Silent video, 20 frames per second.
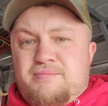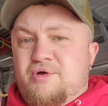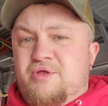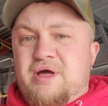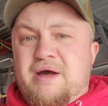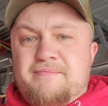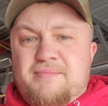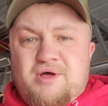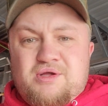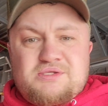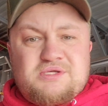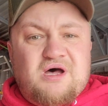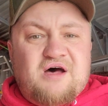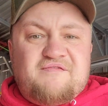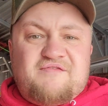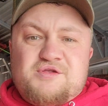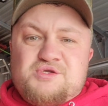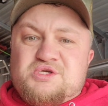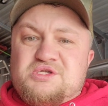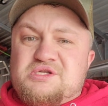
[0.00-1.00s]
pull that belt
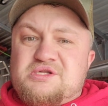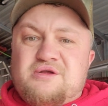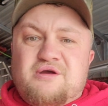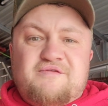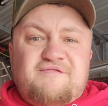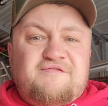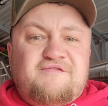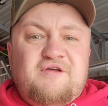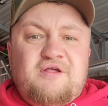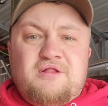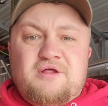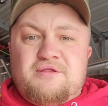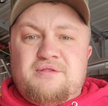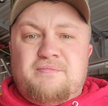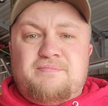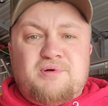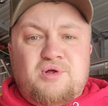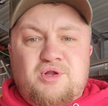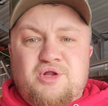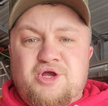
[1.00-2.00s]
off, and just start feeling the
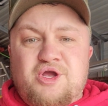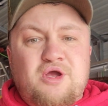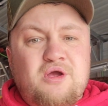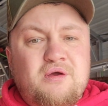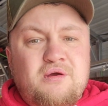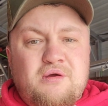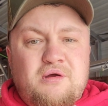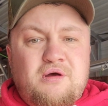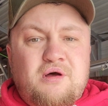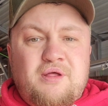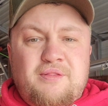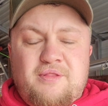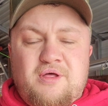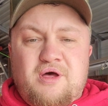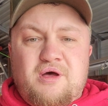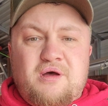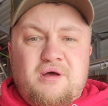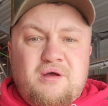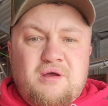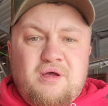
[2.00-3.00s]
pulley on
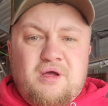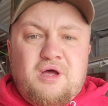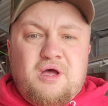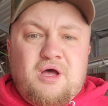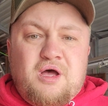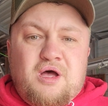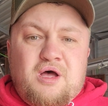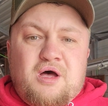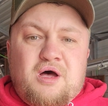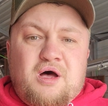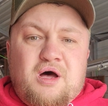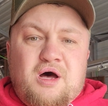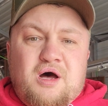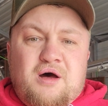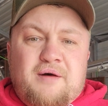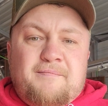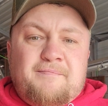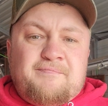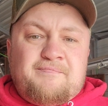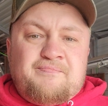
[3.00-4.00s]
the
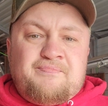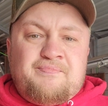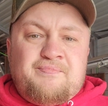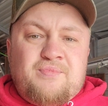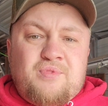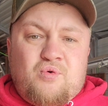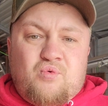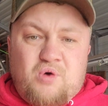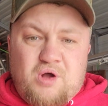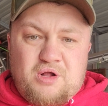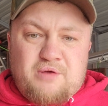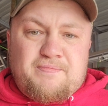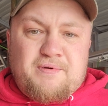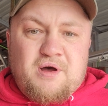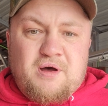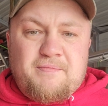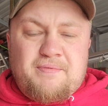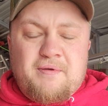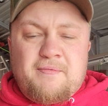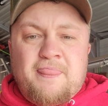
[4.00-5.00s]
water
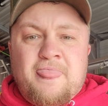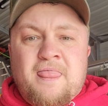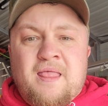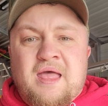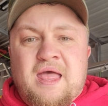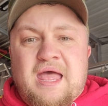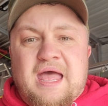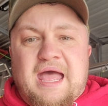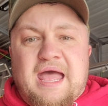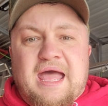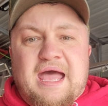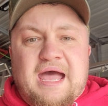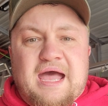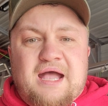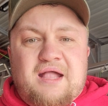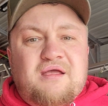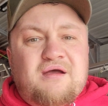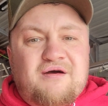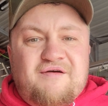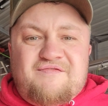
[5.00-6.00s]
pump.
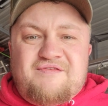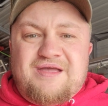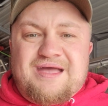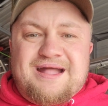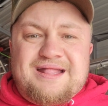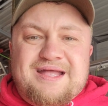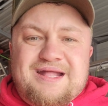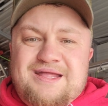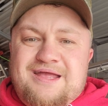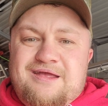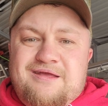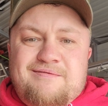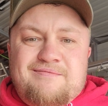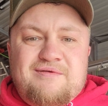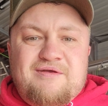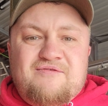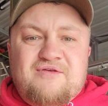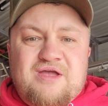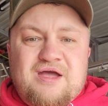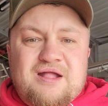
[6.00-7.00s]
And if you got any
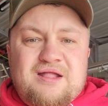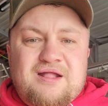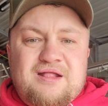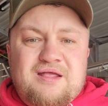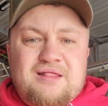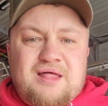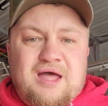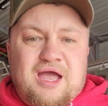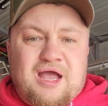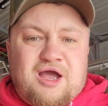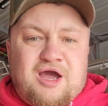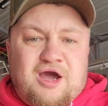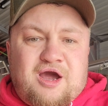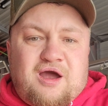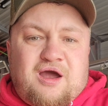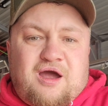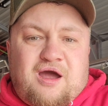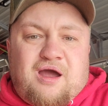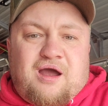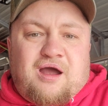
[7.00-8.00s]
like
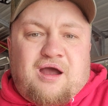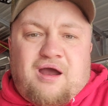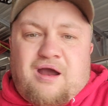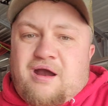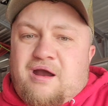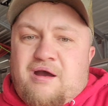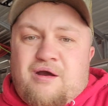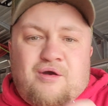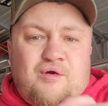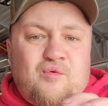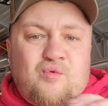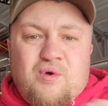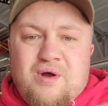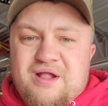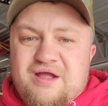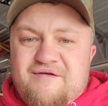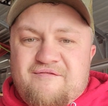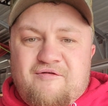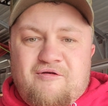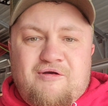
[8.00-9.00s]
or
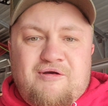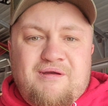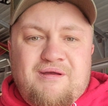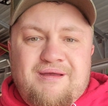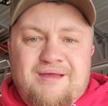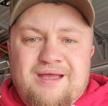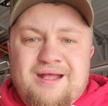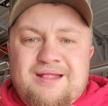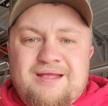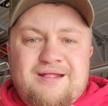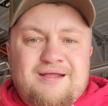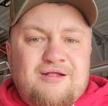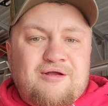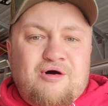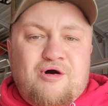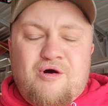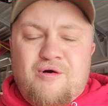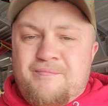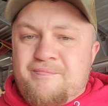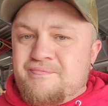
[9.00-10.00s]
whatever in it at
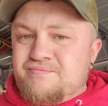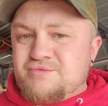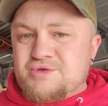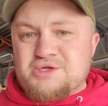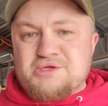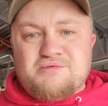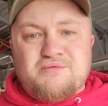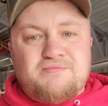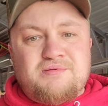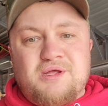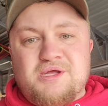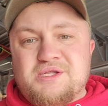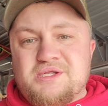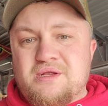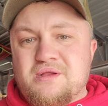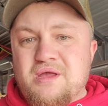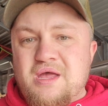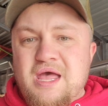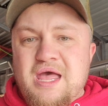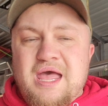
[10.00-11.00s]
all, just replace
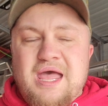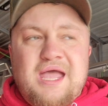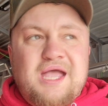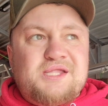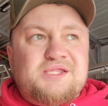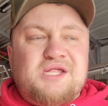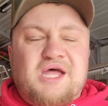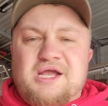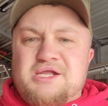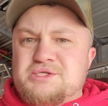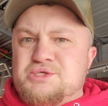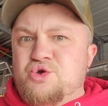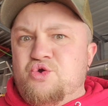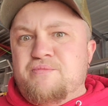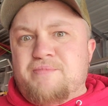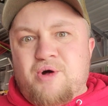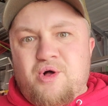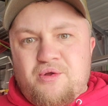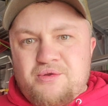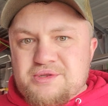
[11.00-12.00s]
it. It's like 2
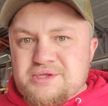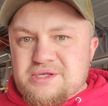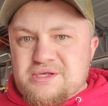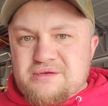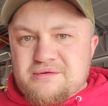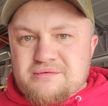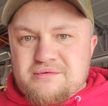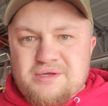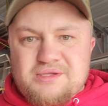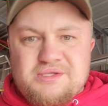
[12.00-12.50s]
bolts.